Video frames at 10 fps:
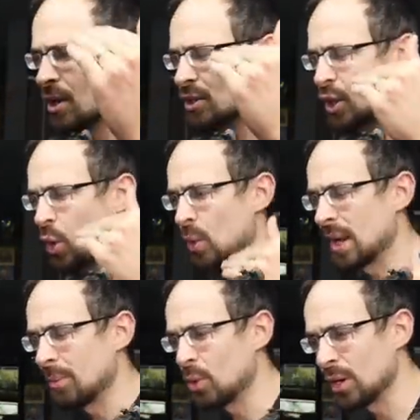So
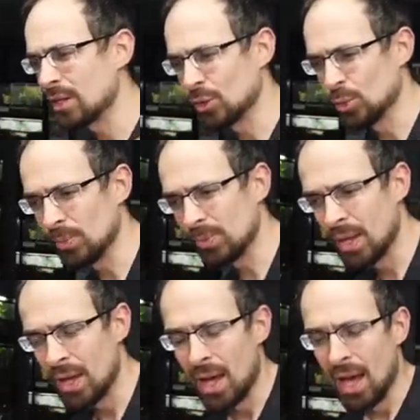what I'm gonna do,
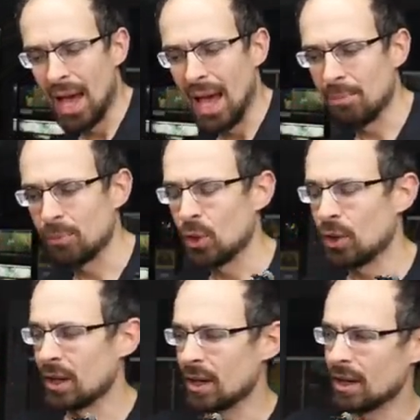I'm
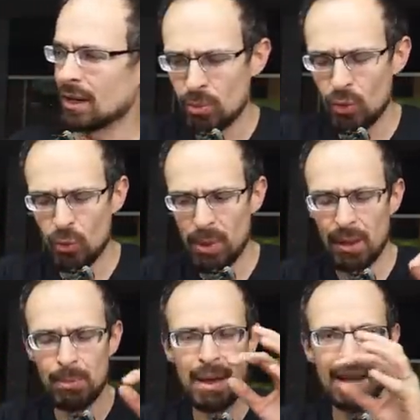gonna move
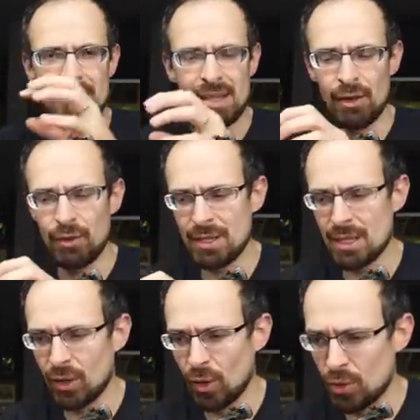male back inside of his
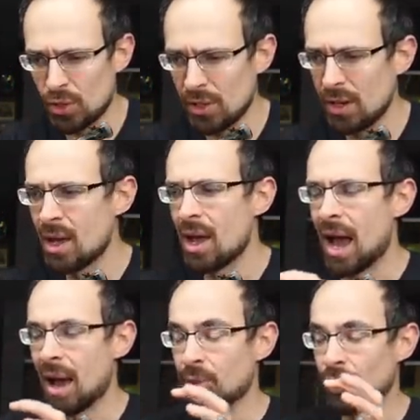enclosure.
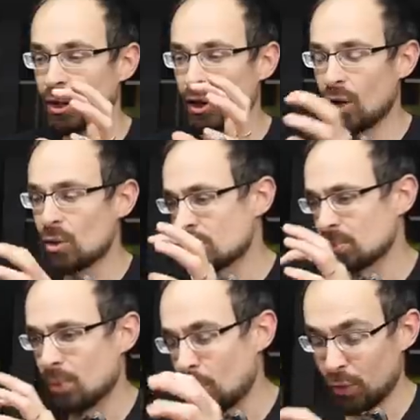I'm gonna close
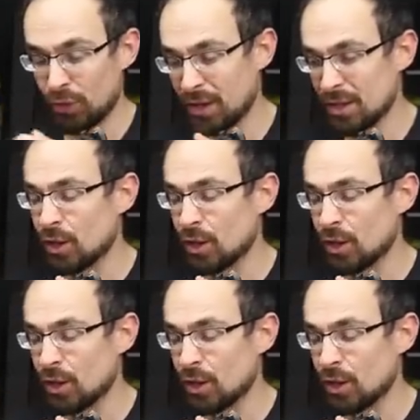both of their